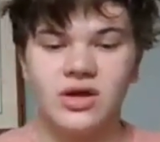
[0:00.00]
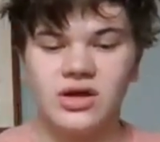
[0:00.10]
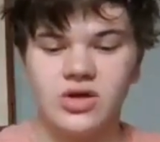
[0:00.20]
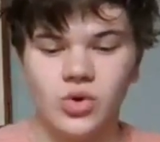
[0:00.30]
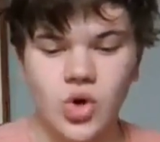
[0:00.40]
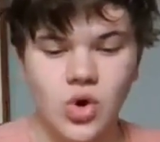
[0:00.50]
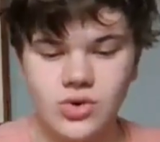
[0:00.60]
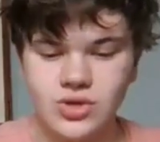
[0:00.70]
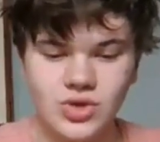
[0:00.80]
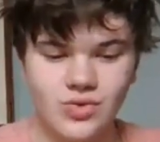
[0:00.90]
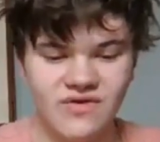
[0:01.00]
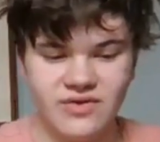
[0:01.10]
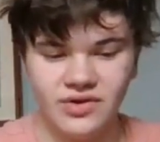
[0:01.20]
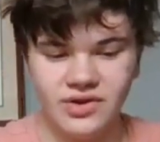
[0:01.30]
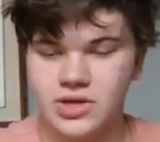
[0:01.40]
Like he'll always do
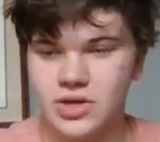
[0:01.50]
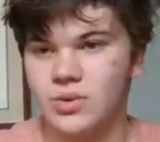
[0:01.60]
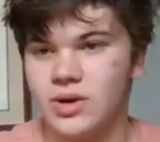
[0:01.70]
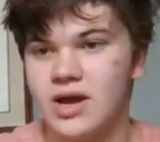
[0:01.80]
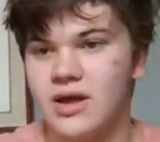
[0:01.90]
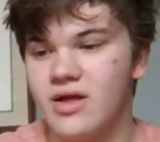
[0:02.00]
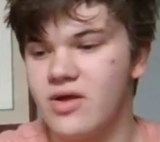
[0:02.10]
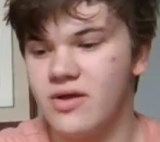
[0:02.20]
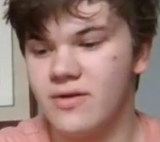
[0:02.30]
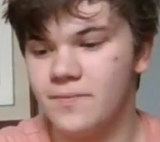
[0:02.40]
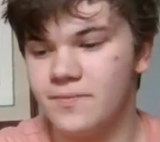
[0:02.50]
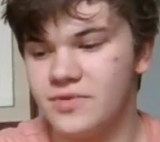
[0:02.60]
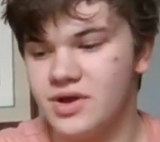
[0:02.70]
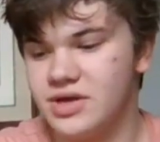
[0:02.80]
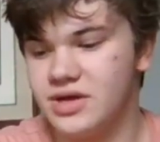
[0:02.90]
everything his way.
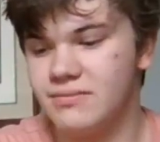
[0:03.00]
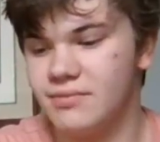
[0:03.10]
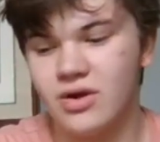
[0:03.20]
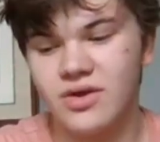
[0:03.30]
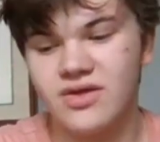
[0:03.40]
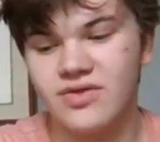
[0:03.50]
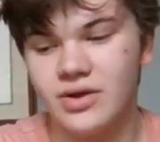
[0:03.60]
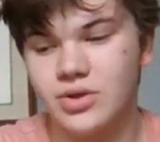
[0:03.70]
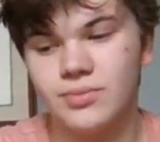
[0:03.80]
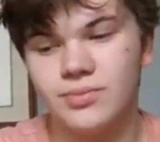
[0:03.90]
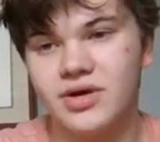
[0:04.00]
Yeah, he can barely think